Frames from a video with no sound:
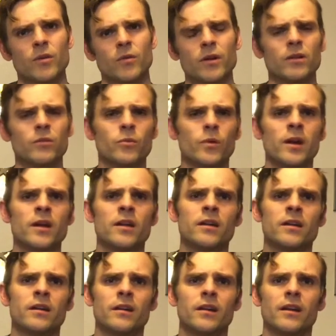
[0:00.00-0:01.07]
Ronald
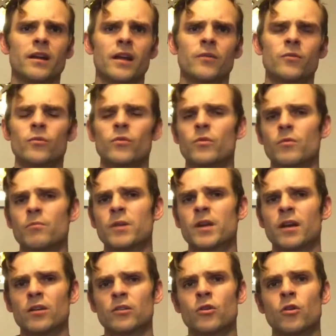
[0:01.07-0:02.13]
Reagan and
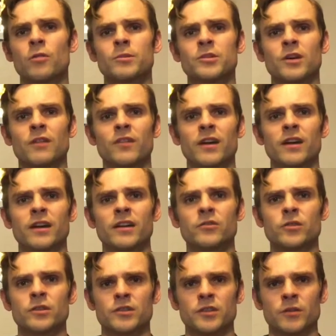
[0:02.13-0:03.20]
Mikhail Gorbachev had an
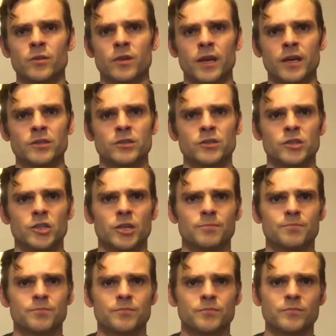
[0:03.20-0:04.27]
interesting
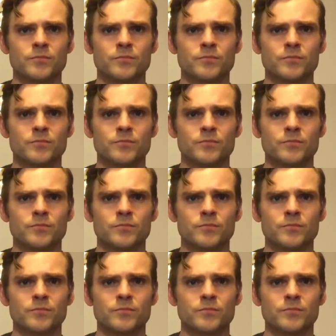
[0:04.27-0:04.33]
relationship.